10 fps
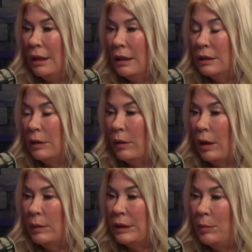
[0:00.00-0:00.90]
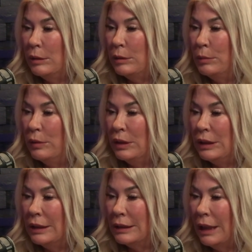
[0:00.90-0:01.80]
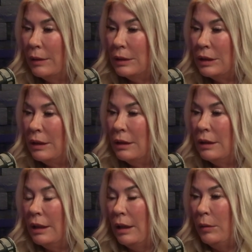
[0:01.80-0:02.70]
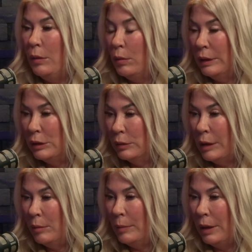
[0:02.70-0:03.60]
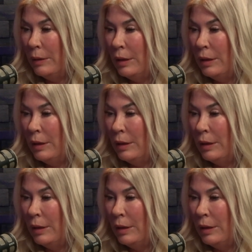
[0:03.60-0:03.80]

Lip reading: And so I was able to move into this house that I would only dream about